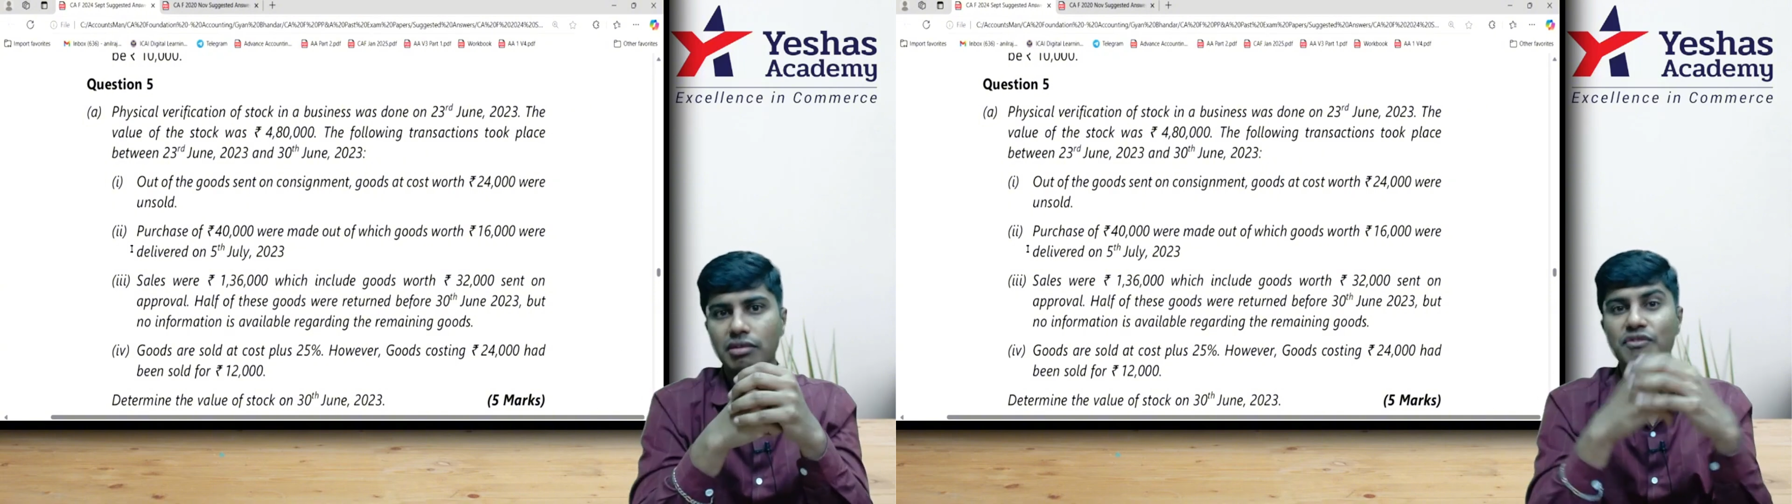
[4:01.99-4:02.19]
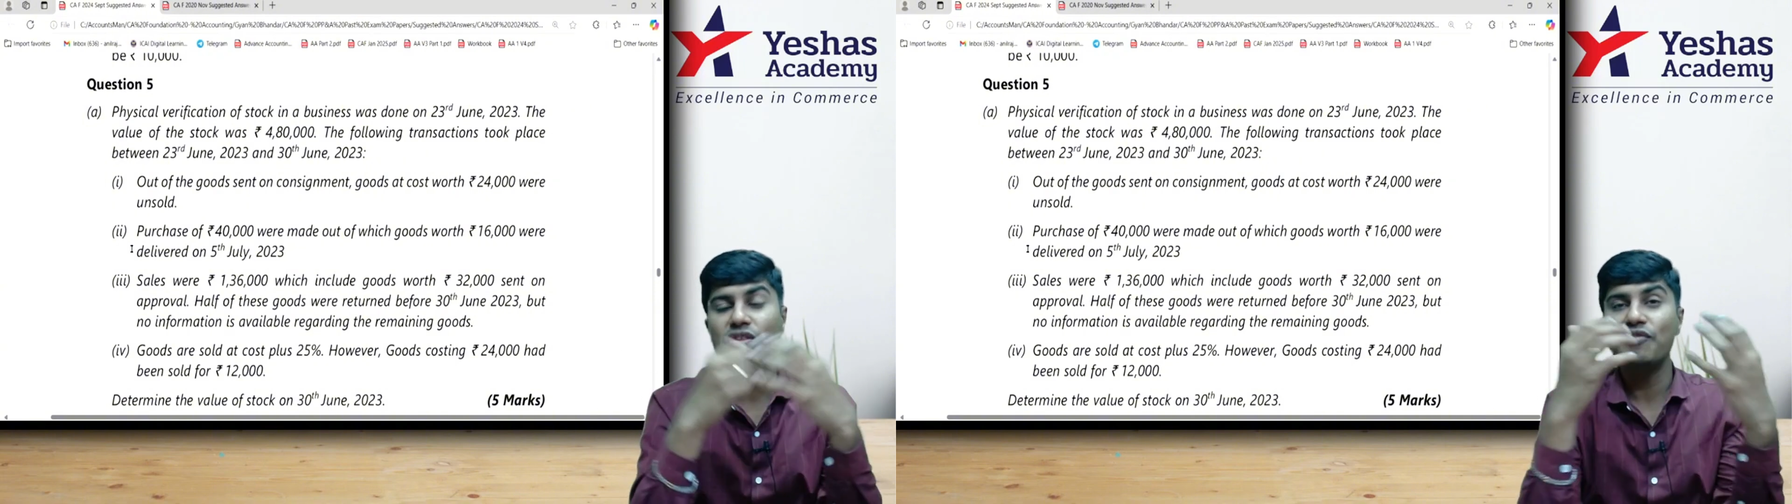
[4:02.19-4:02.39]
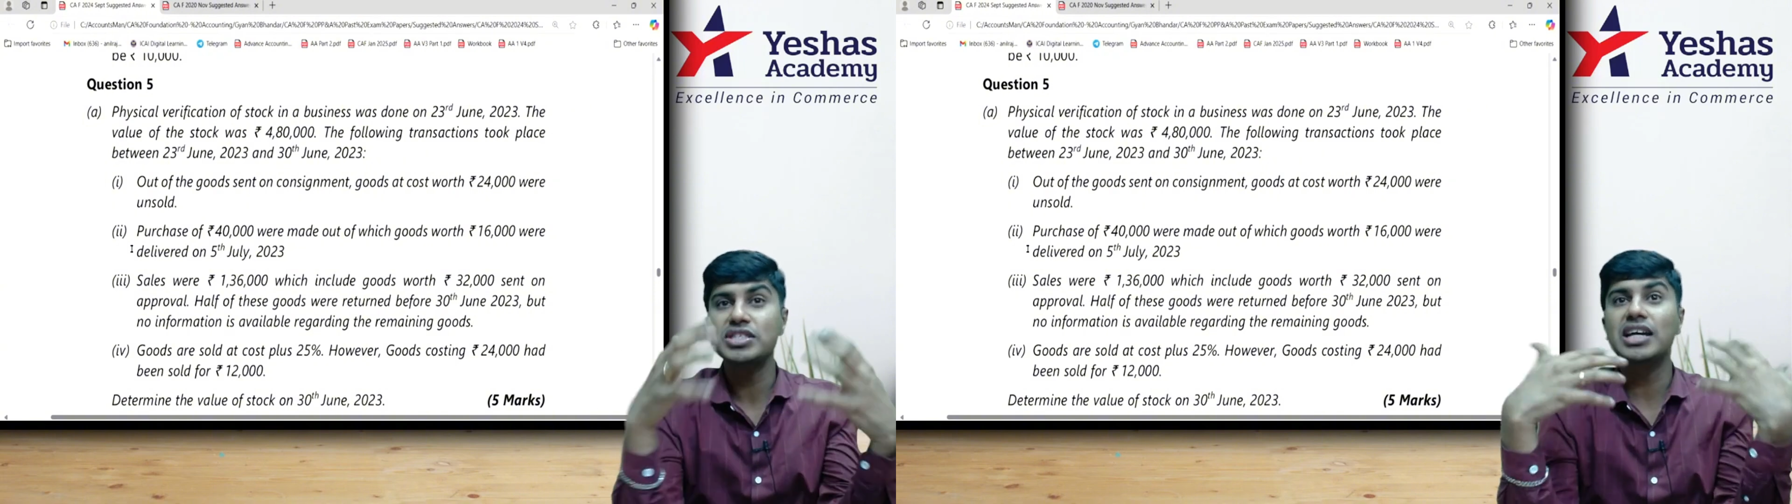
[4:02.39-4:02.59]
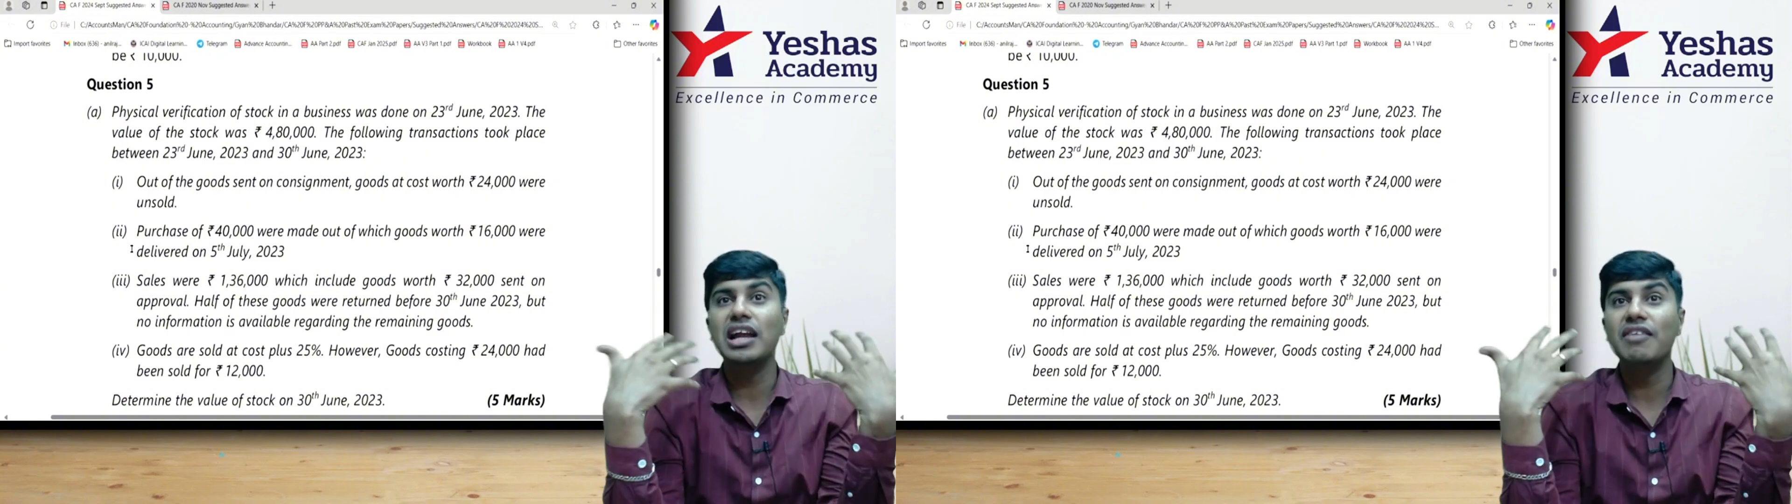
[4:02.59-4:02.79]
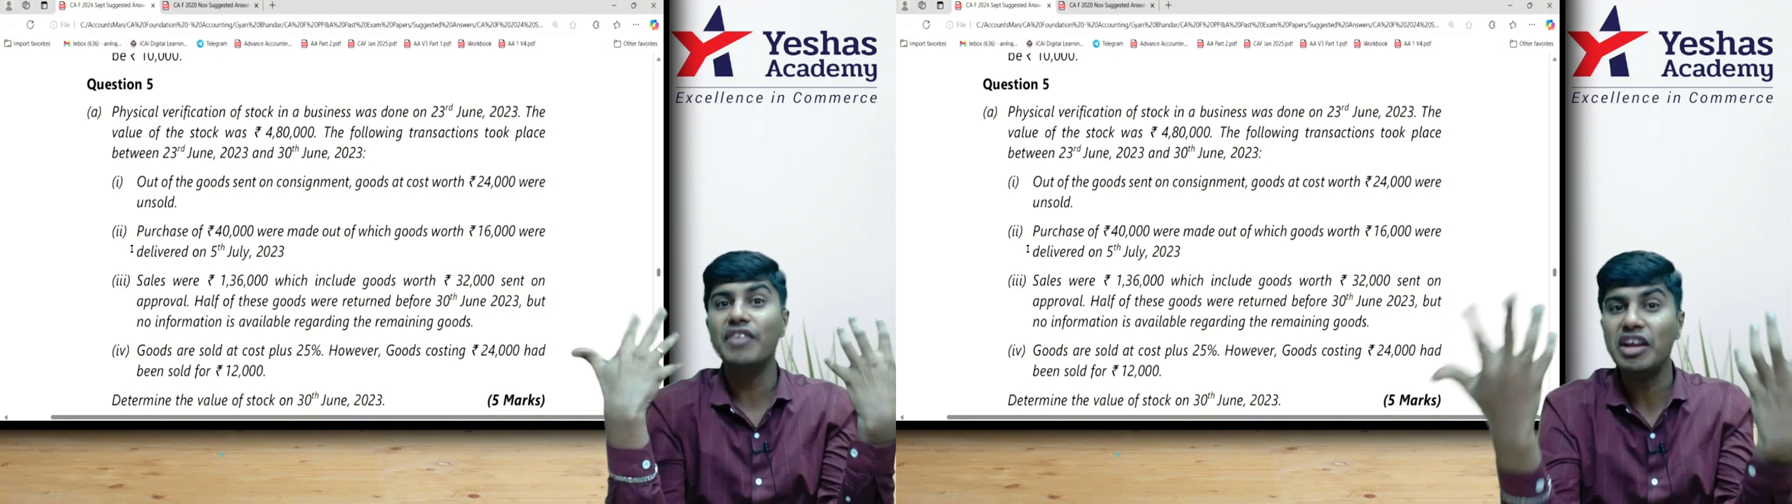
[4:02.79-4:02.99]
if the
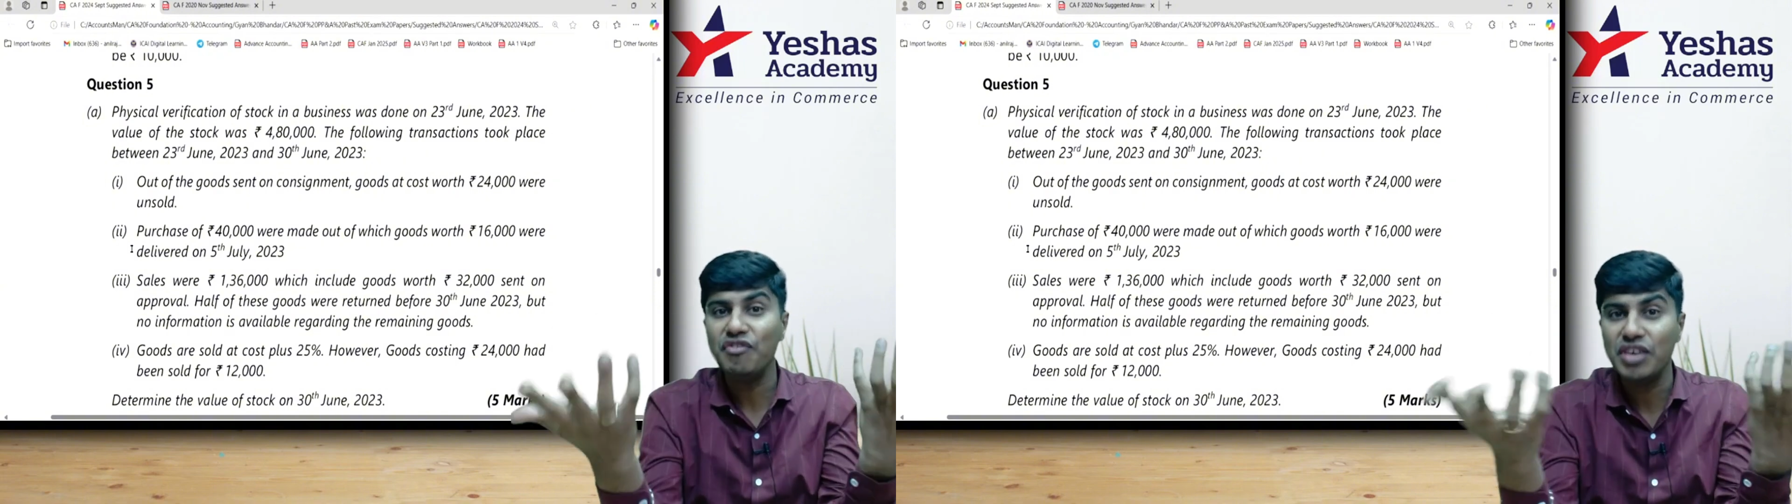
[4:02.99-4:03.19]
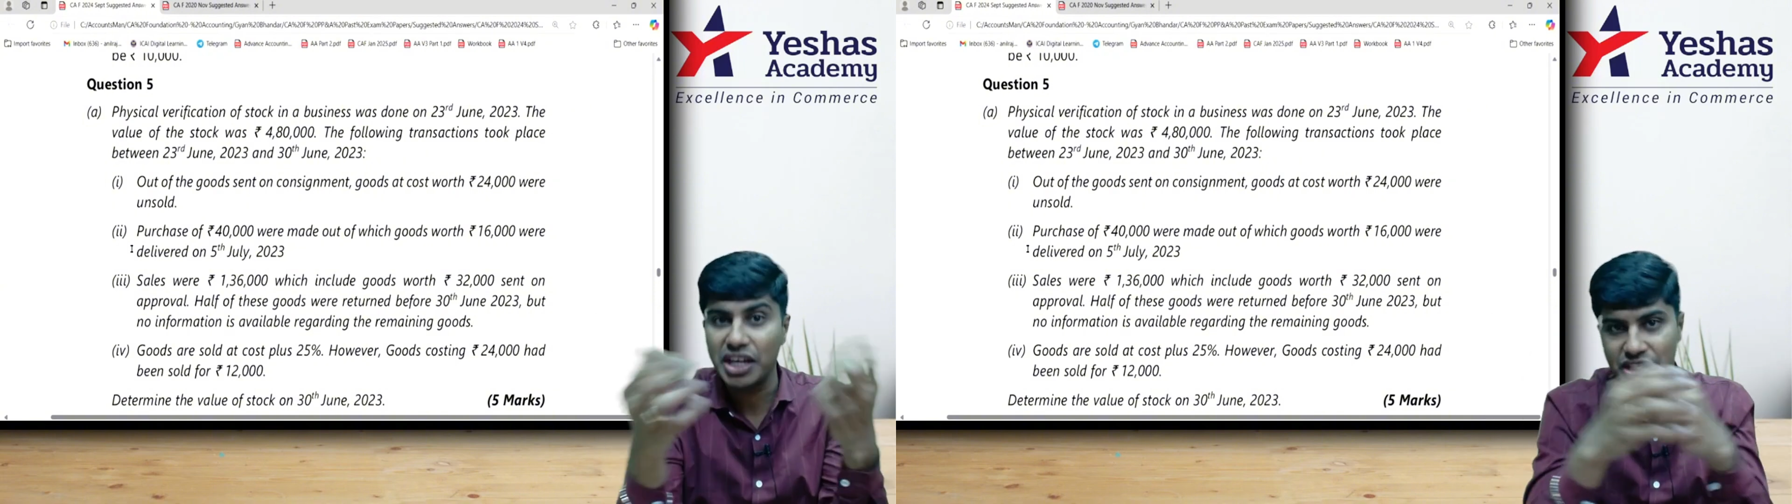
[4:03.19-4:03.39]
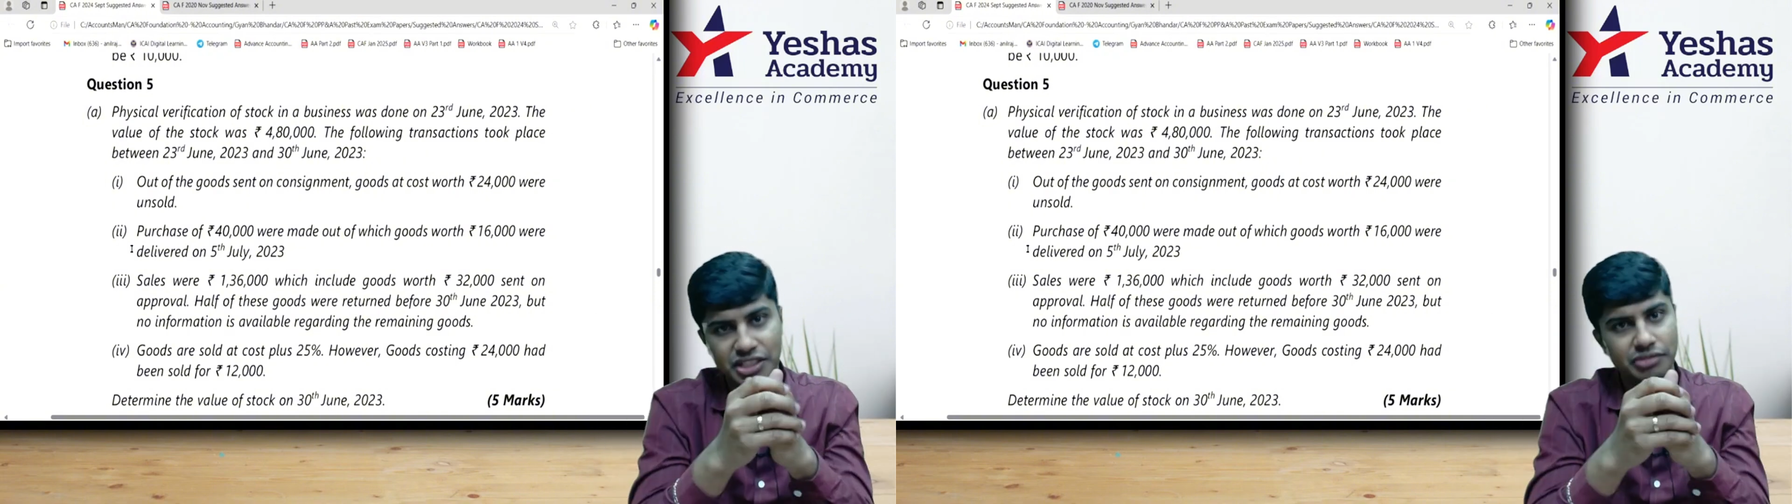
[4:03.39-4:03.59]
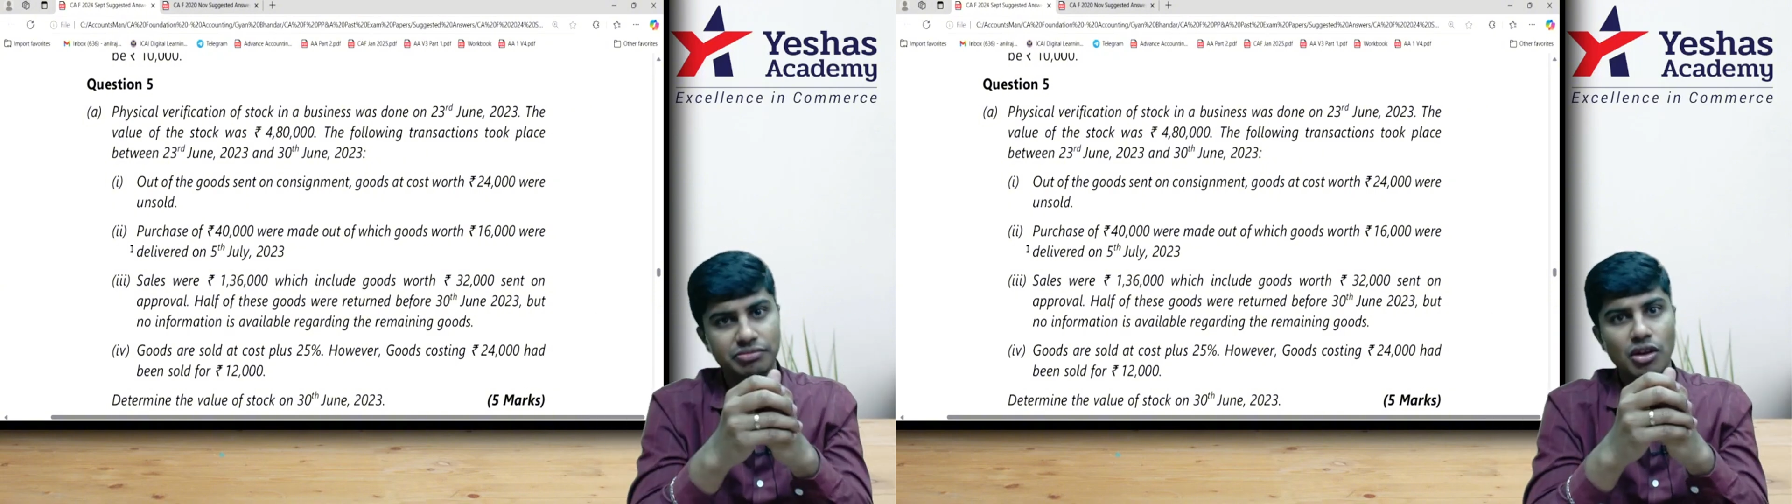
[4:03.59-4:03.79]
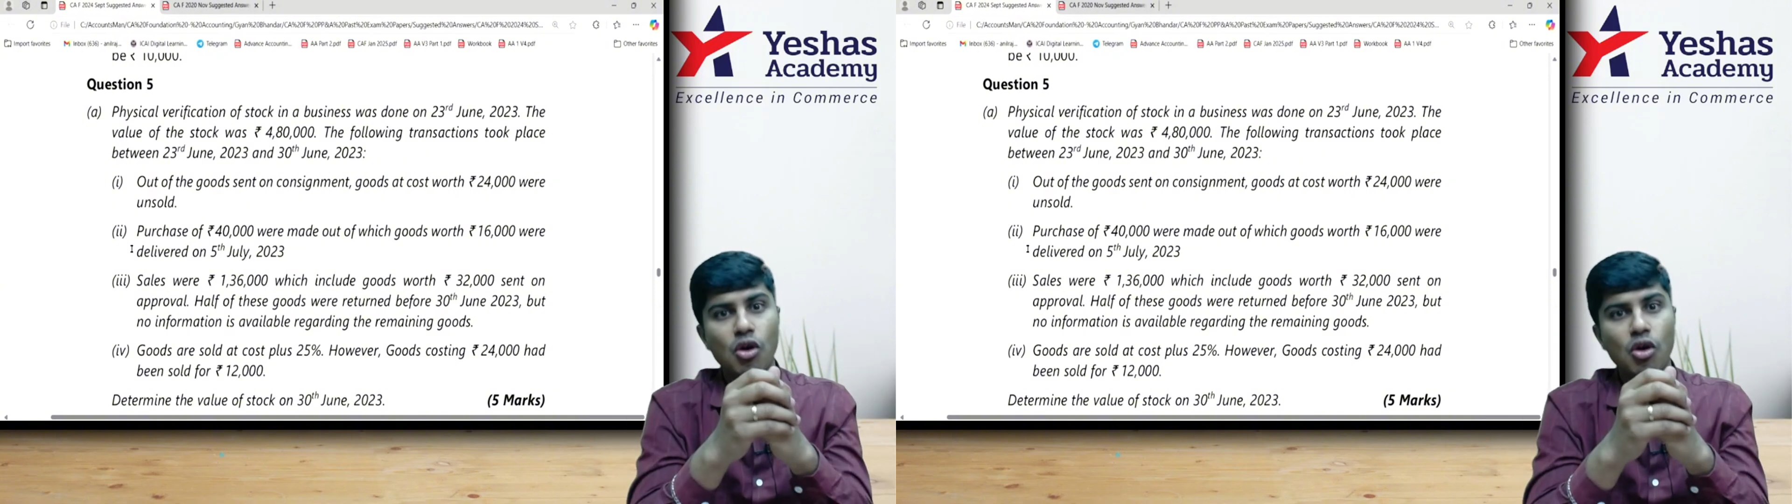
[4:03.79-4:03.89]
physical verification